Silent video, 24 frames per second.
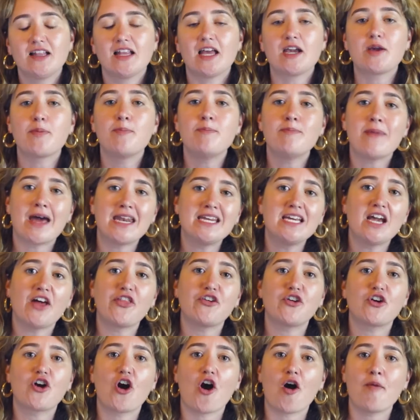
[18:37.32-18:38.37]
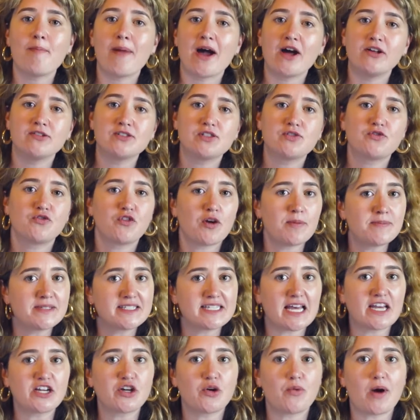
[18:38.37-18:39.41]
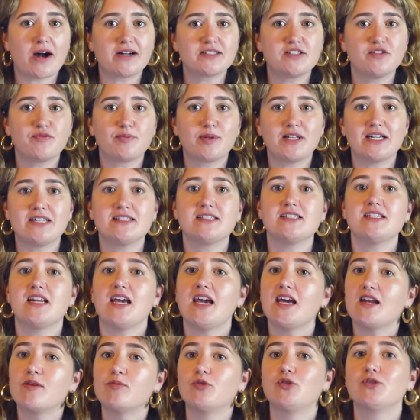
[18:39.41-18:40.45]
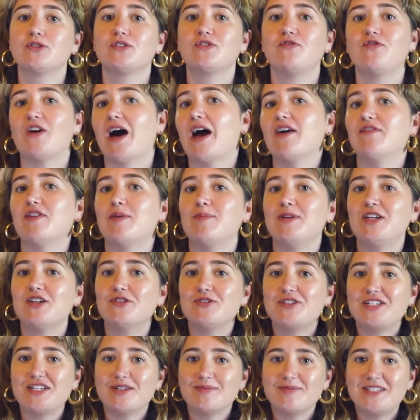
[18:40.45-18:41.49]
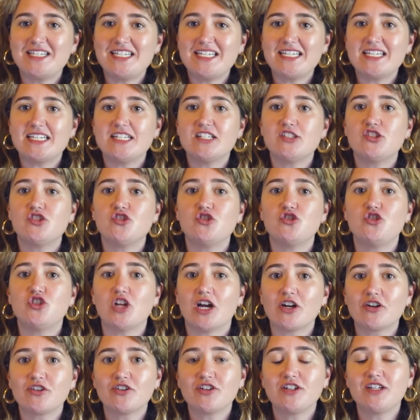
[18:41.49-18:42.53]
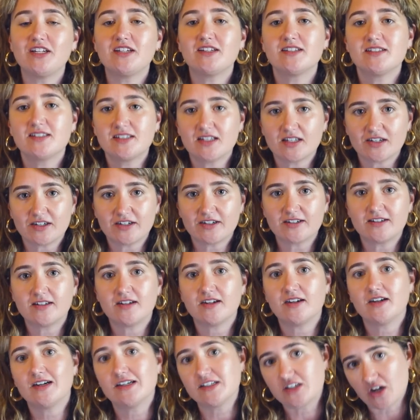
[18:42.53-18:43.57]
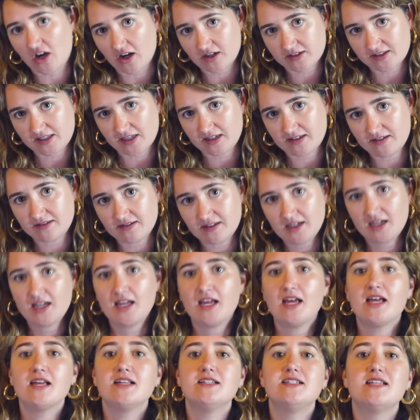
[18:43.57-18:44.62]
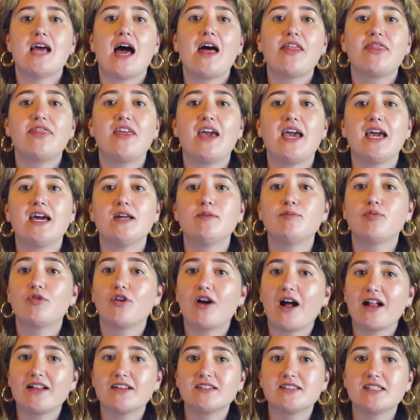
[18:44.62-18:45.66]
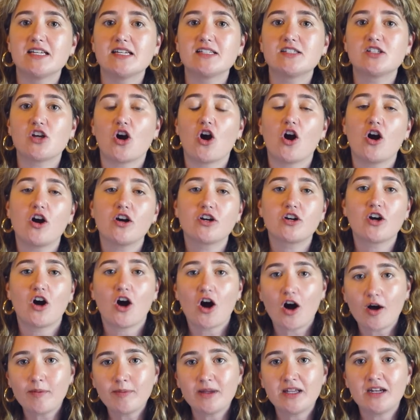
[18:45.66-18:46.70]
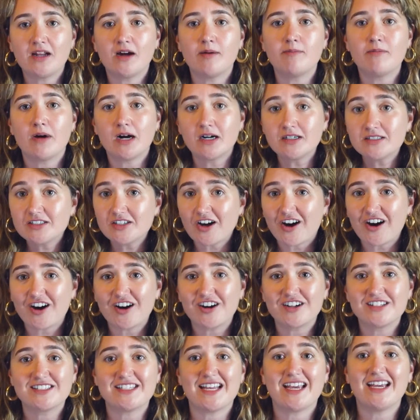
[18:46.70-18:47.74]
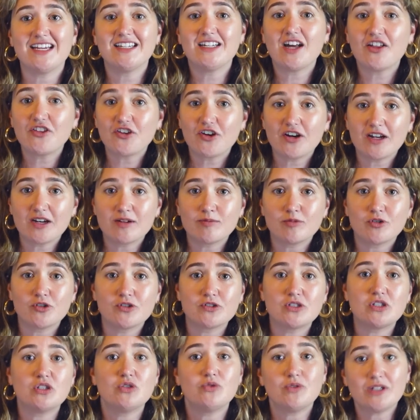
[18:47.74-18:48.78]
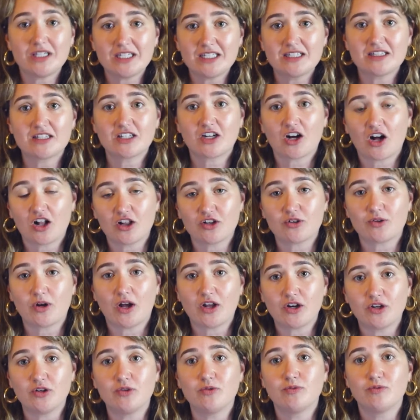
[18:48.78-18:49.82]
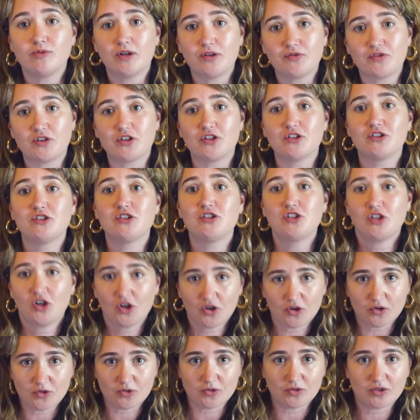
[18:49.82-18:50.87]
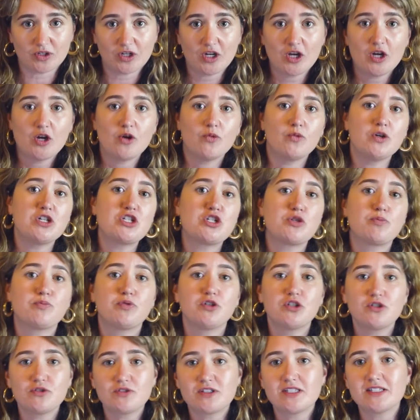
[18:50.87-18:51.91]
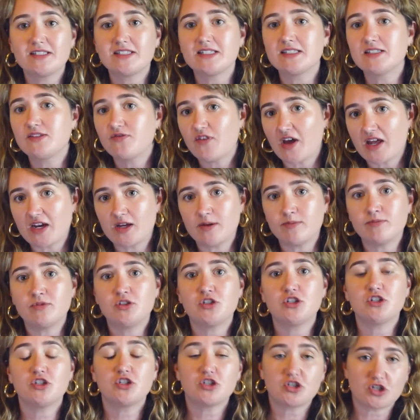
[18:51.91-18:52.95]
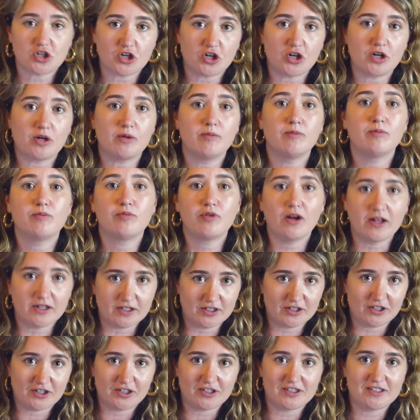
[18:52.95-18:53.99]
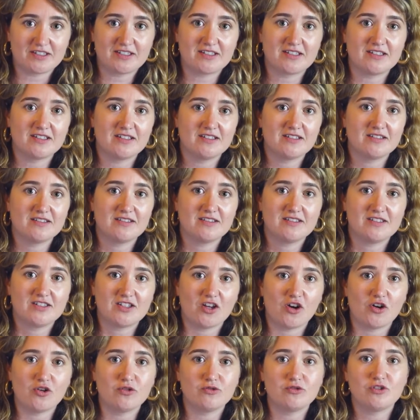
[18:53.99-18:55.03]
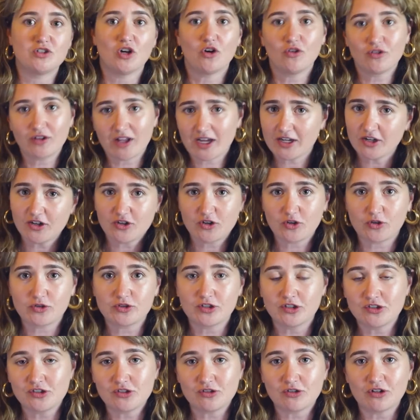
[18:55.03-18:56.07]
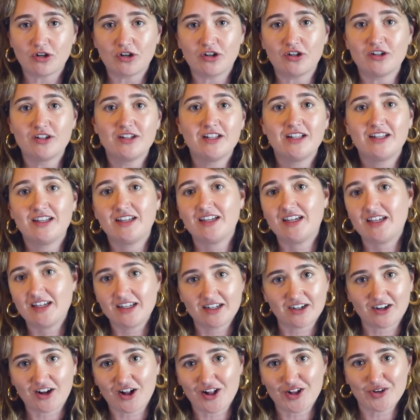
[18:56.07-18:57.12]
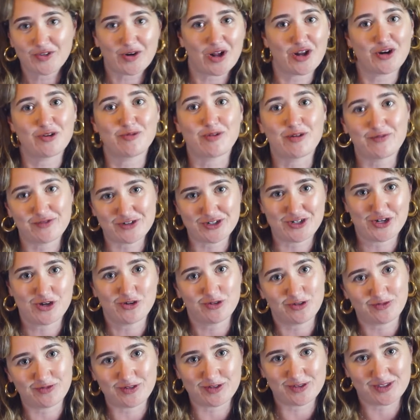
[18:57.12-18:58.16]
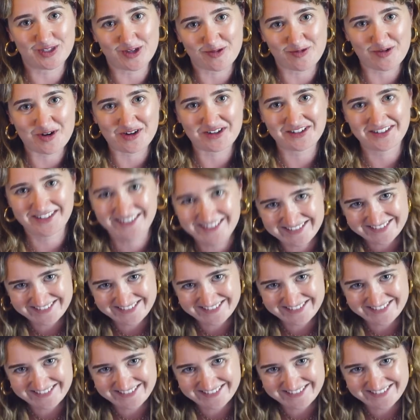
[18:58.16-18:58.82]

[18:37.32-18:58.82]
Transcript: Like many other compounds from psychoactive plants and animals, 5-MeO-DMT is generally considered a toxin. Death and paralysis are common among dogs and other animals who eat the Colorado River toad, which produces its venom to deter predators. So don't let your golden doodle eat a Colorado River toad if you see one.